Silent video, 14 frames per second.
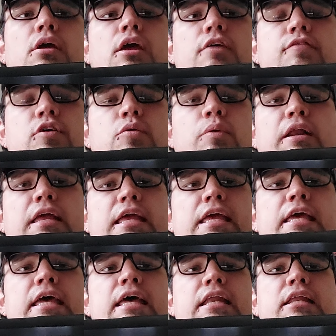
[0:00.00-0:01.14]
If you want to
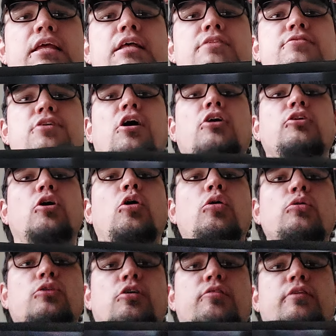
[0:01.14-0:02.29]
hit, it's called
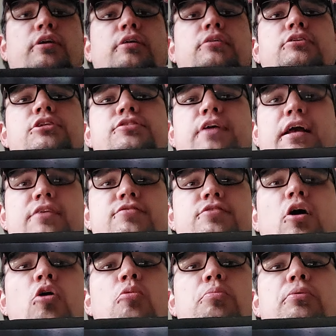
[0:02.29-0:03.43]
holdover, just like a
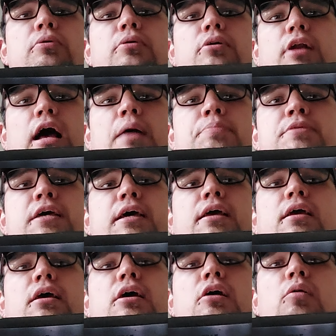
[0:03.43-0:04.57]
scope or an optic.
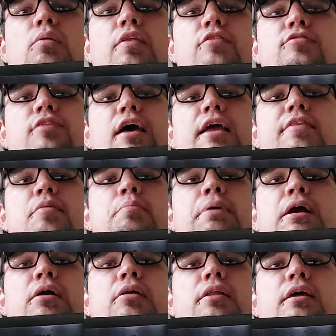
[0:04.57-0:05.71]
Where the sight and the
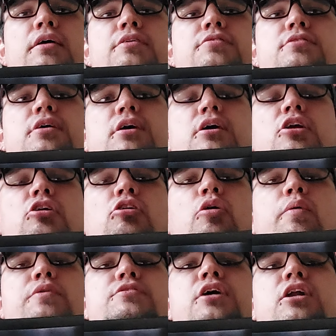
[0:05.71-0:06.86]
barrel is, you're
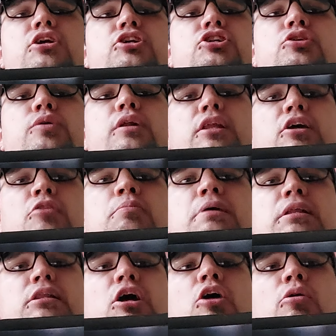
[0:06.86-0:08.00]
always going to shoot a little
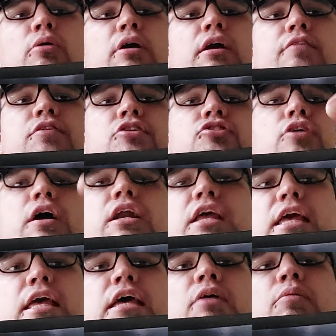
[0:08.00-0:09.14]
bit lower if you're trying to
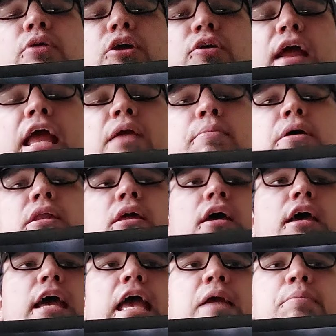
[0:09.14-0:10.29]
hit where you're aiming.
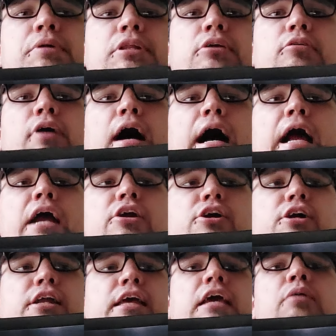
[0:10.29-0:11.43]
Aim a little higher, you're
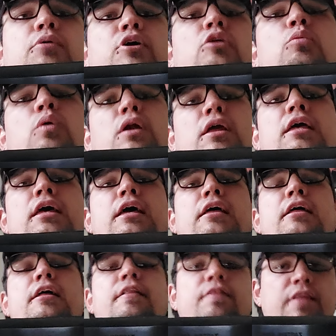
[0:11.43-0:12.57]
going to hit where you want to hit.
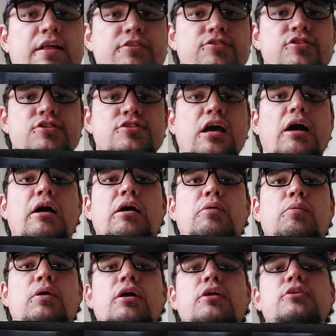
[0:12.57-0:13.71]
That's just how it
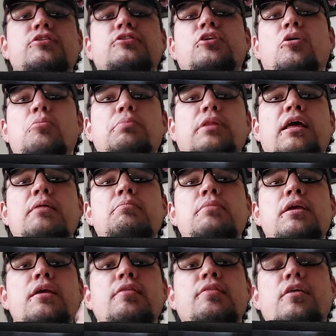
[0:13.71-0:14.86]
works. Don't blame
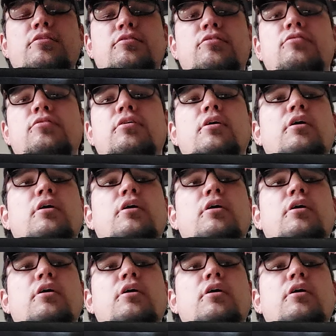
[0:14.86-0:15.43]
me. This is